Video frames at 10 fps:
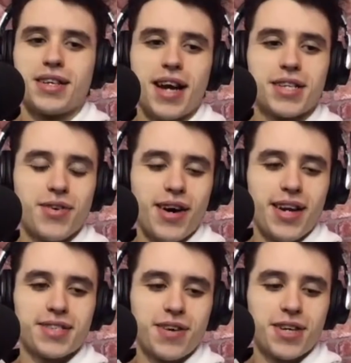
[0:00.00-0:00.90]
Okay, so
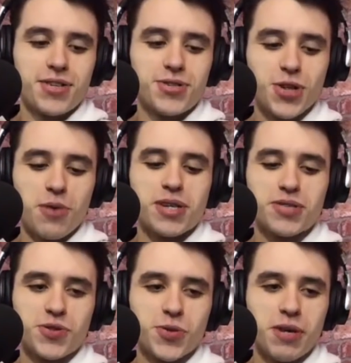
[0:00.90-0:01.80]
Alex, thank you so much
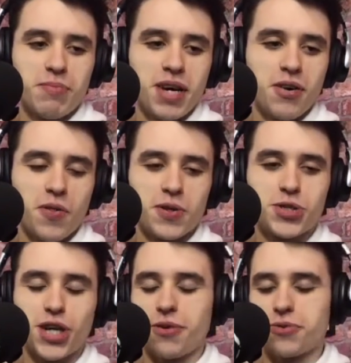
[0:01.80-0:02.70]
for joining me on the
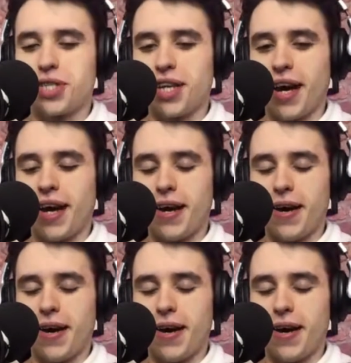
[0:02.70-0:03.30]
channel today.